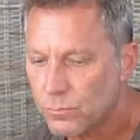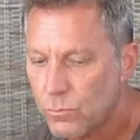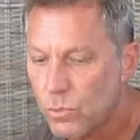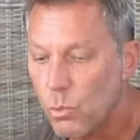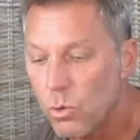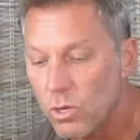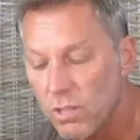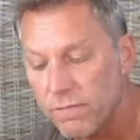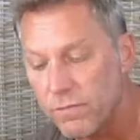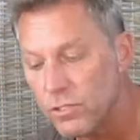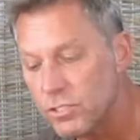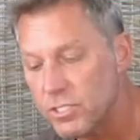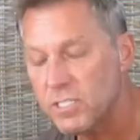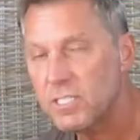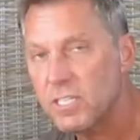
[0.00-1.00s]
one of the
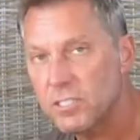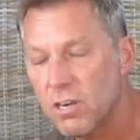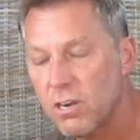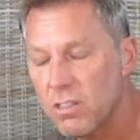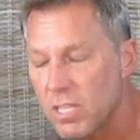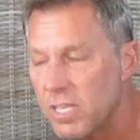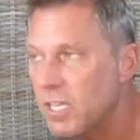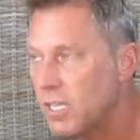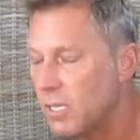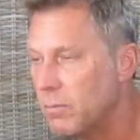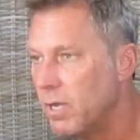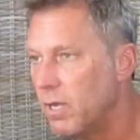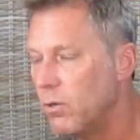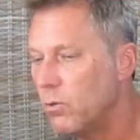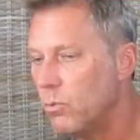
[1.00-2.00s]
first things I started thinking
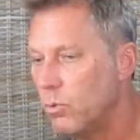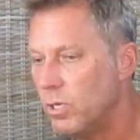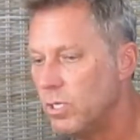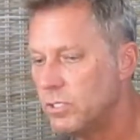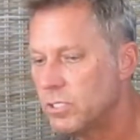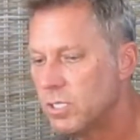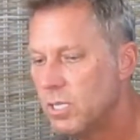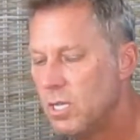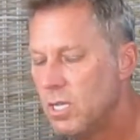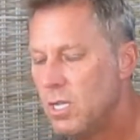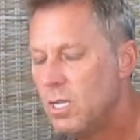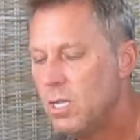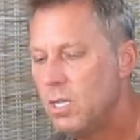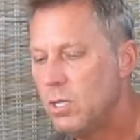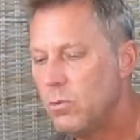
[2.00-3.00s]
about was
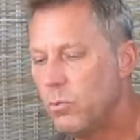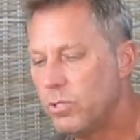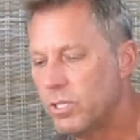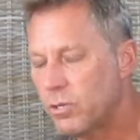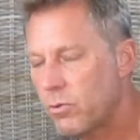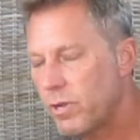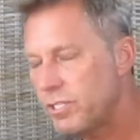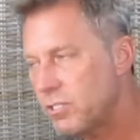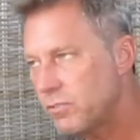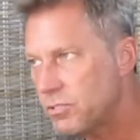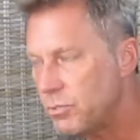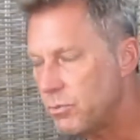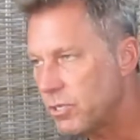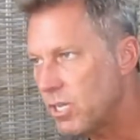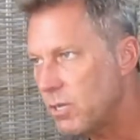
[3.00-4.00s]
with the creation of this
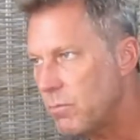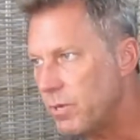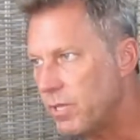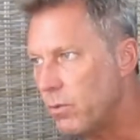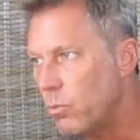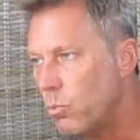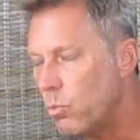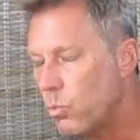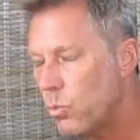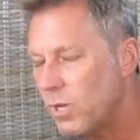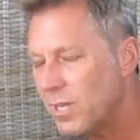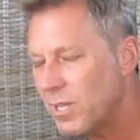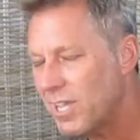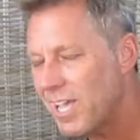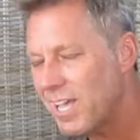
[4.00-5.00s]
new company,
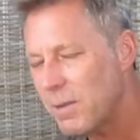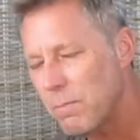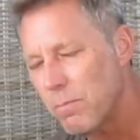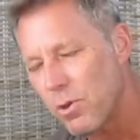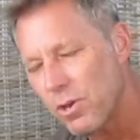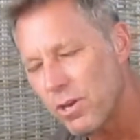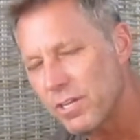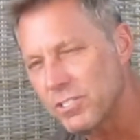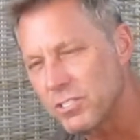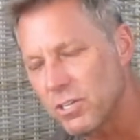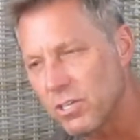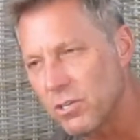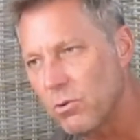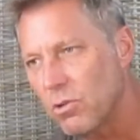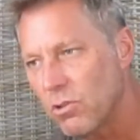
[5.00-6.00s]
what kind of marketing is going
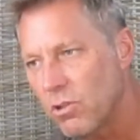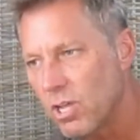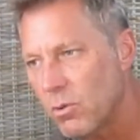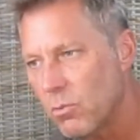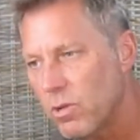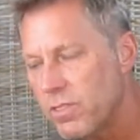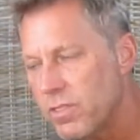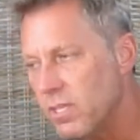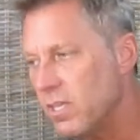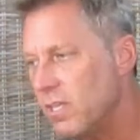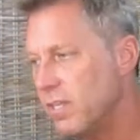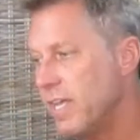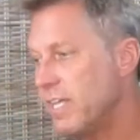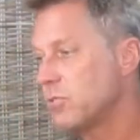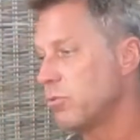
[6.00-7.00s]
to go along with it? And
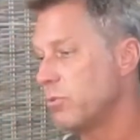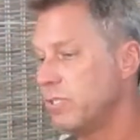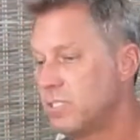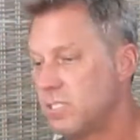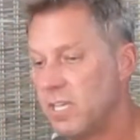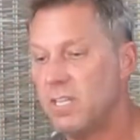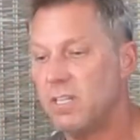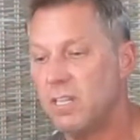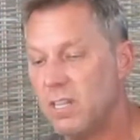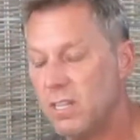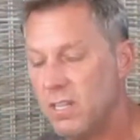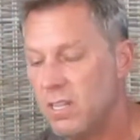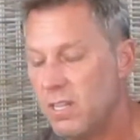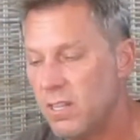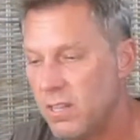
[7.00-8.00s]
that's when we said,
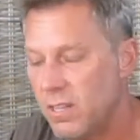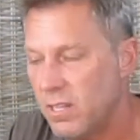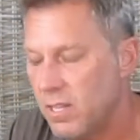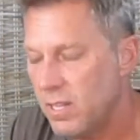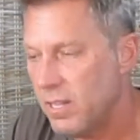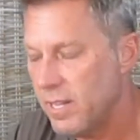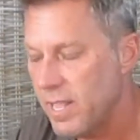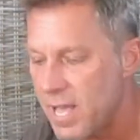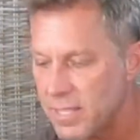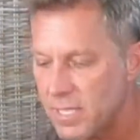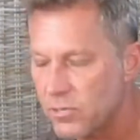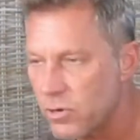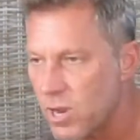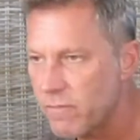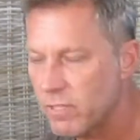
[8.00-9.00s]
not that
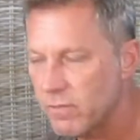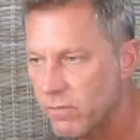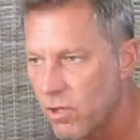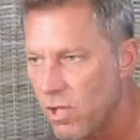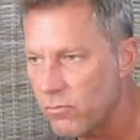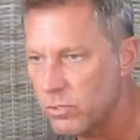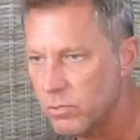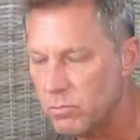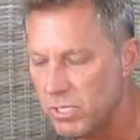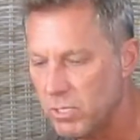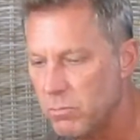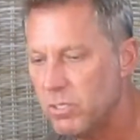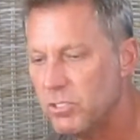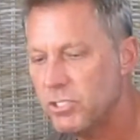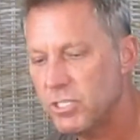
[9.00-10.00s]
Travel Evolve would be,
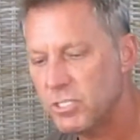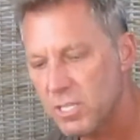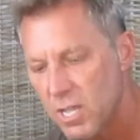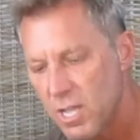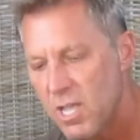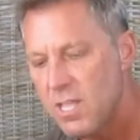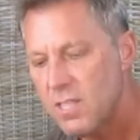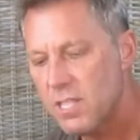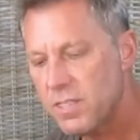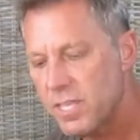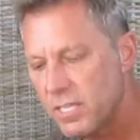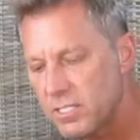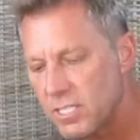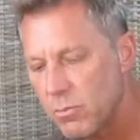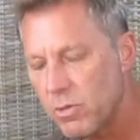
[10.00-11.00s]
but just the
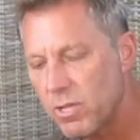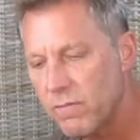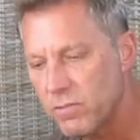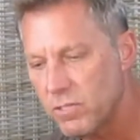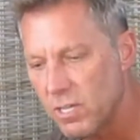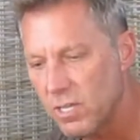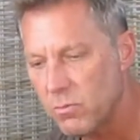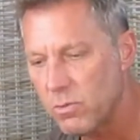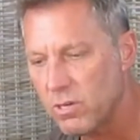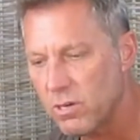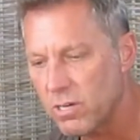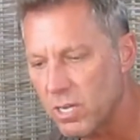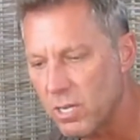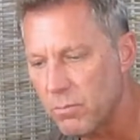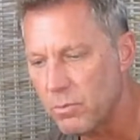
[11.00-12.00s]
things that we have done with our
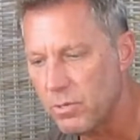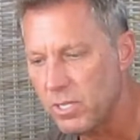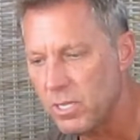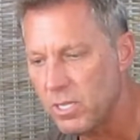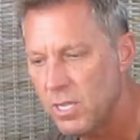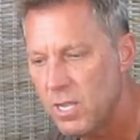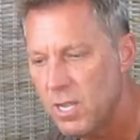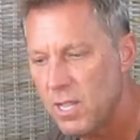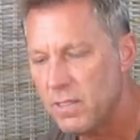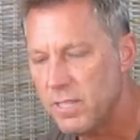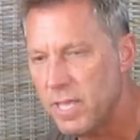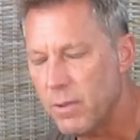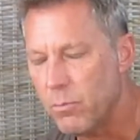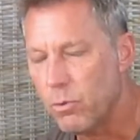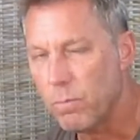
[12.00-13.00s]
company
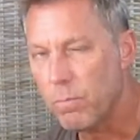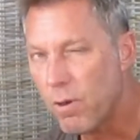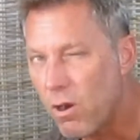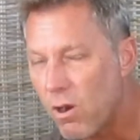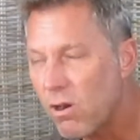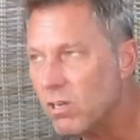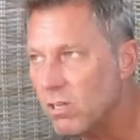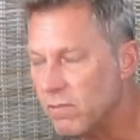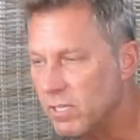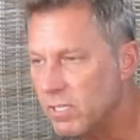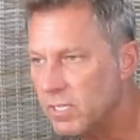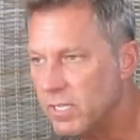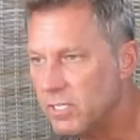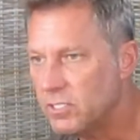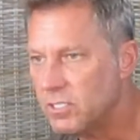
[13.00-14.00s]
that were part of it.
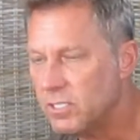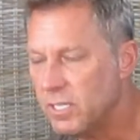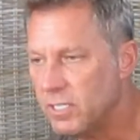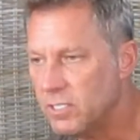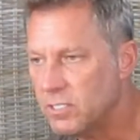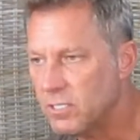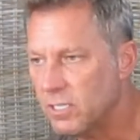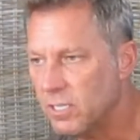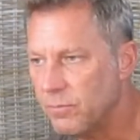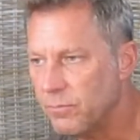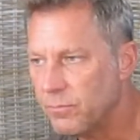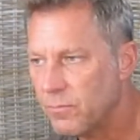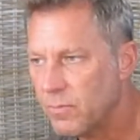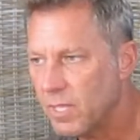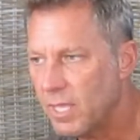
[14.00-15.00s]
It's it's um,
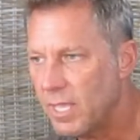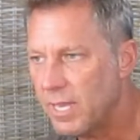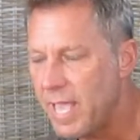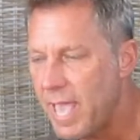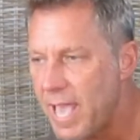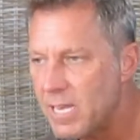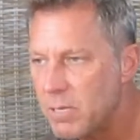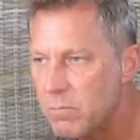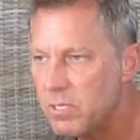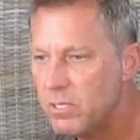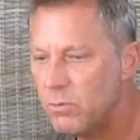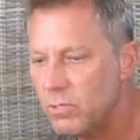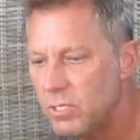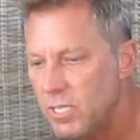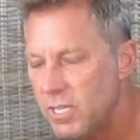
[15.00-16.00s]
it had to be
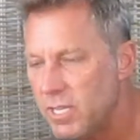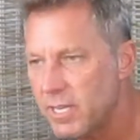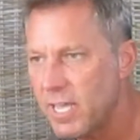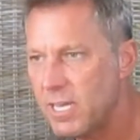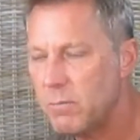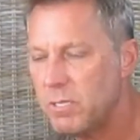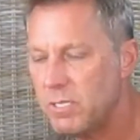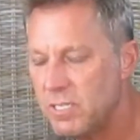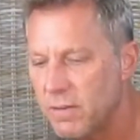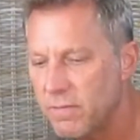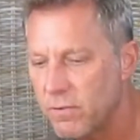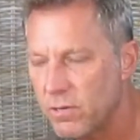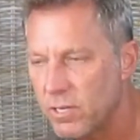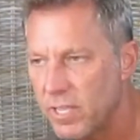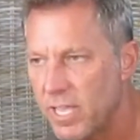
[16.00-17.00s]
unique, it had to be
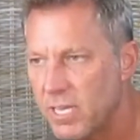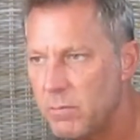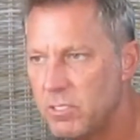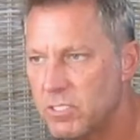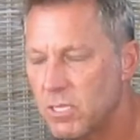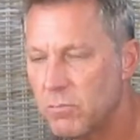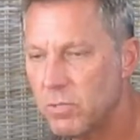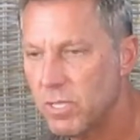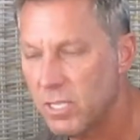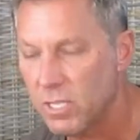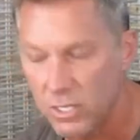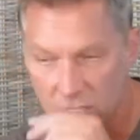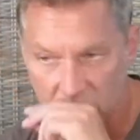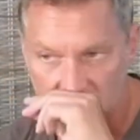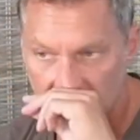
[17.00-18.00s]
different, it had to be something that you
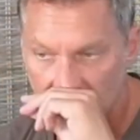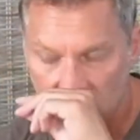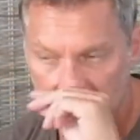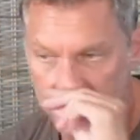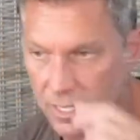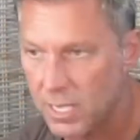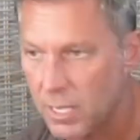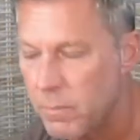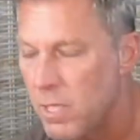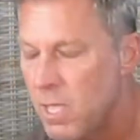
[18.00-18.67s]
didn't see all the time.